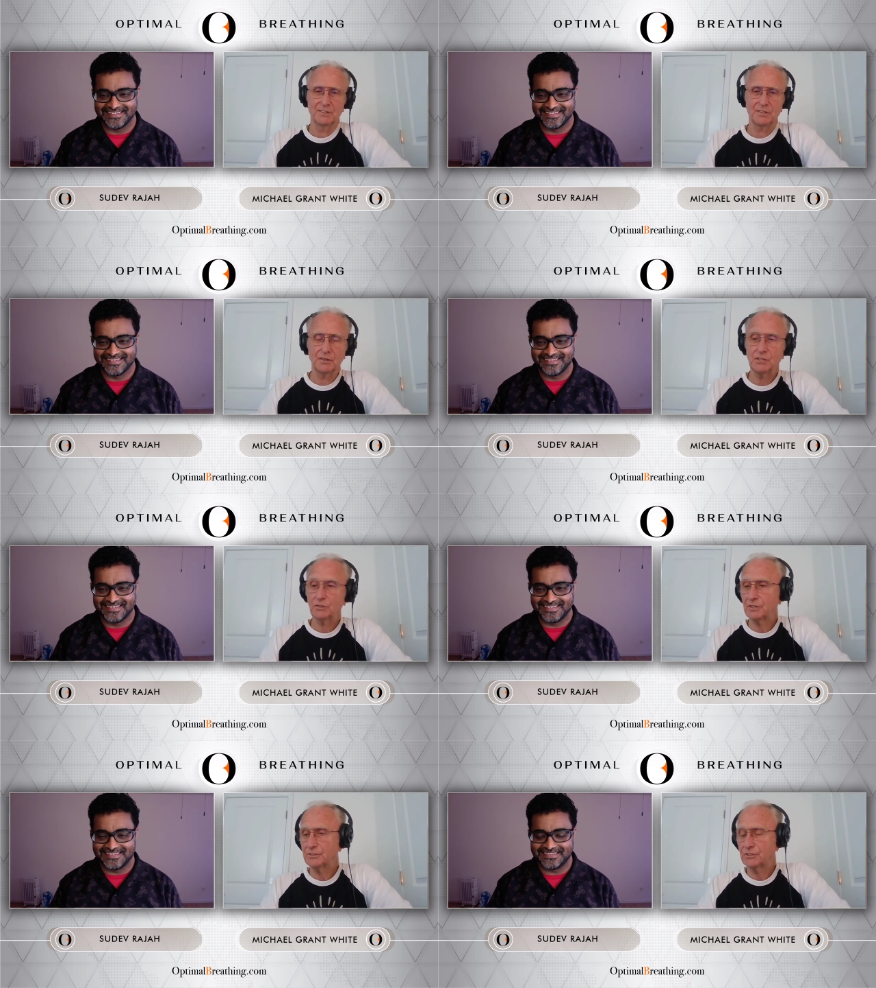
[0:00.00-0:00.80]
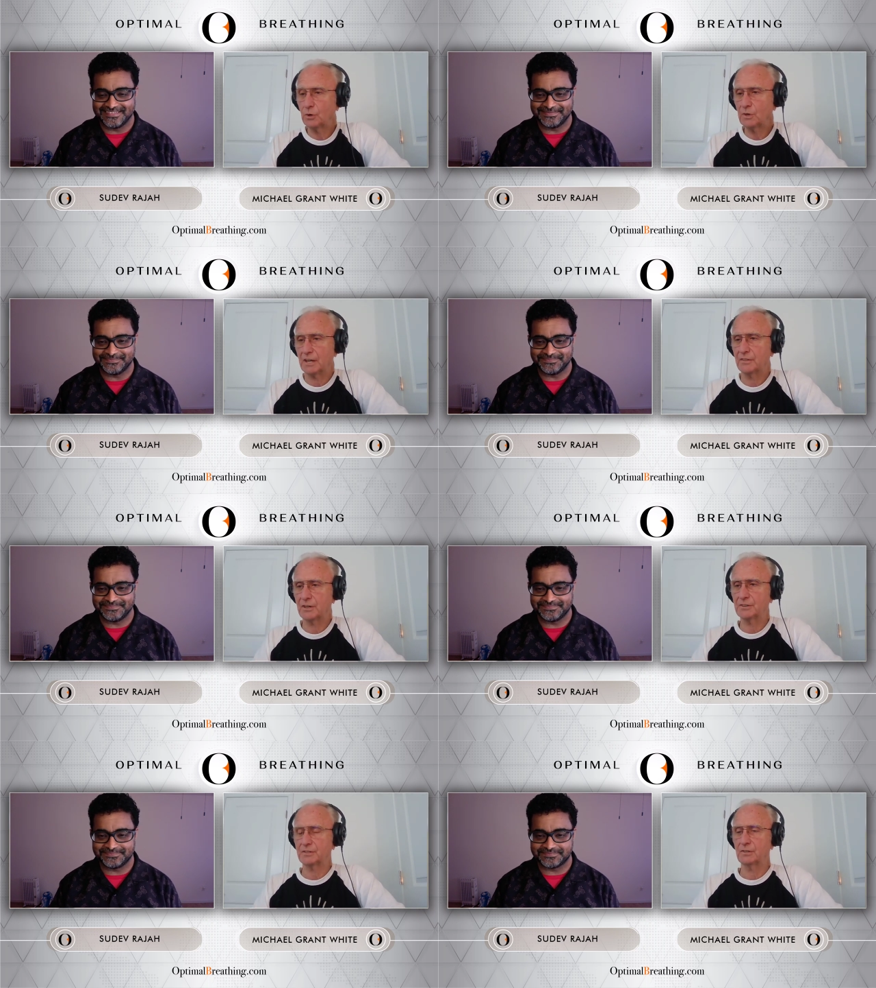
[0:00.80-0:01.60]
Speaker 1: So you can do it.
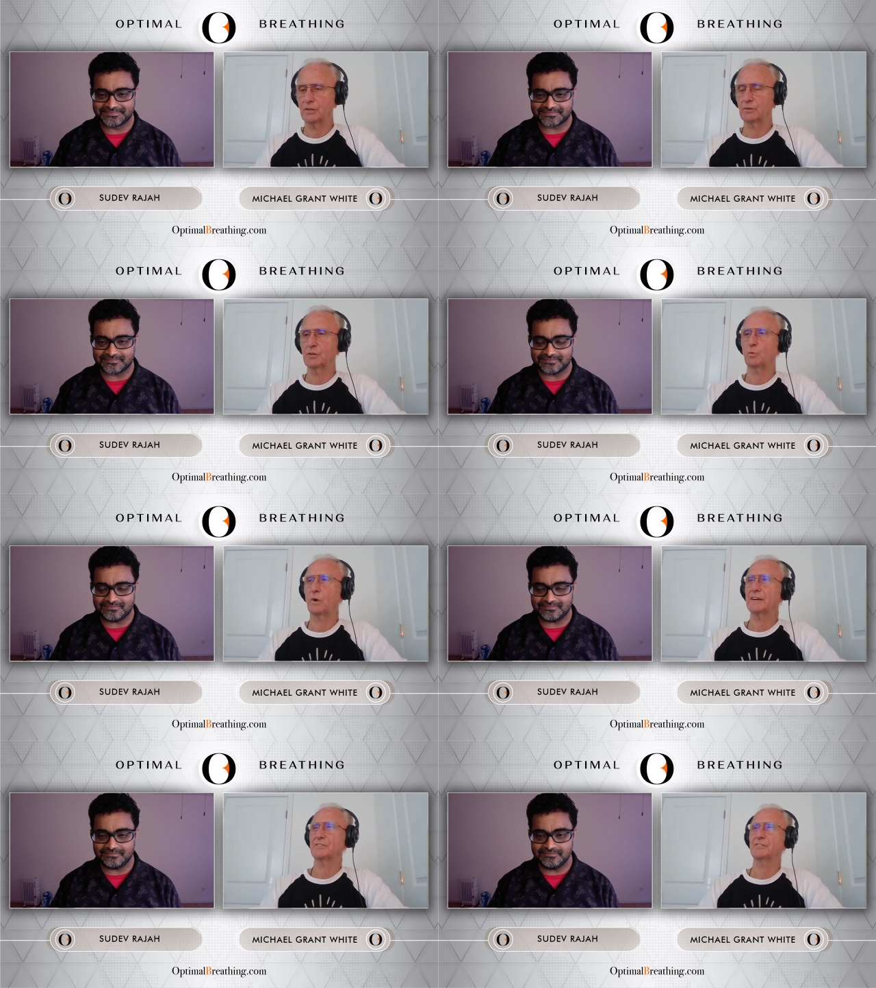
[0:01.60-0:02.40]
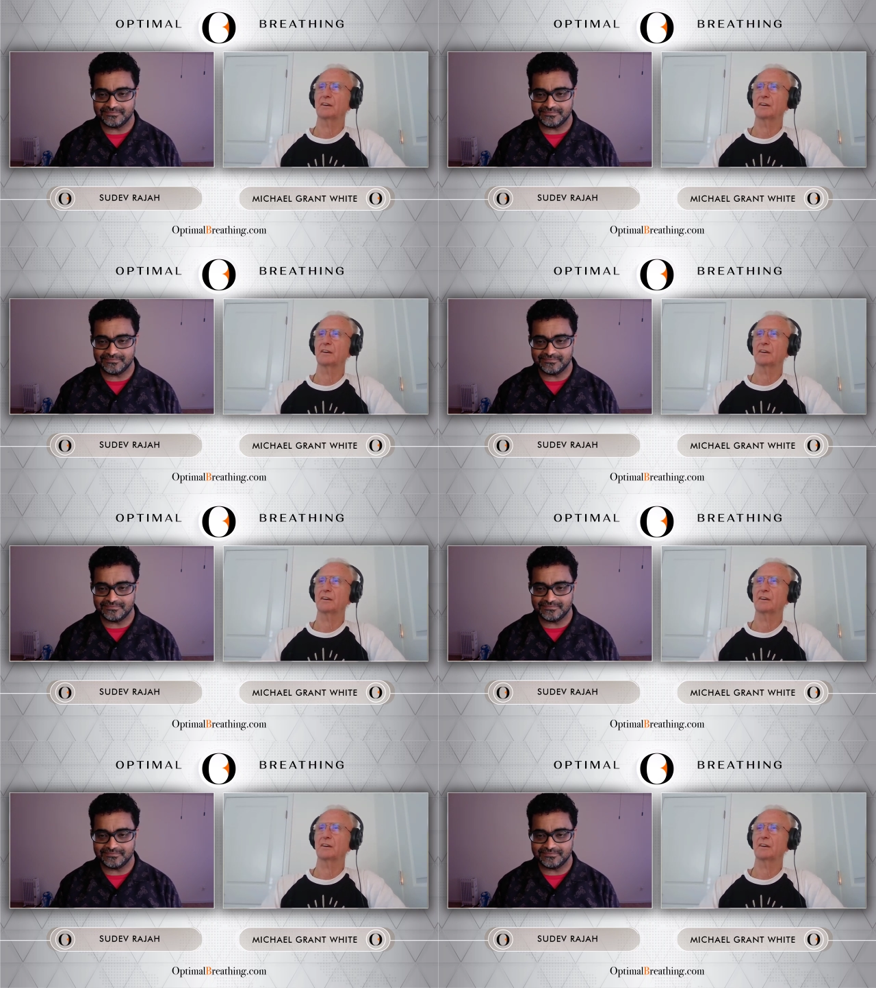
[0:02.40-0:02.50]
There's you, you watch